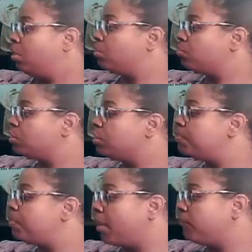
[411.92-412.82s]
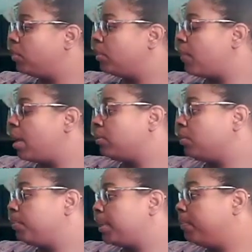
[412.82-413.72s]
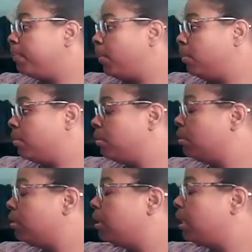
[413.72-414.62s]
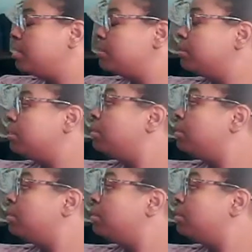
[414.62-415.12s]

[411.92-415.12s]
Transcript: who's respectful of other people. Yes?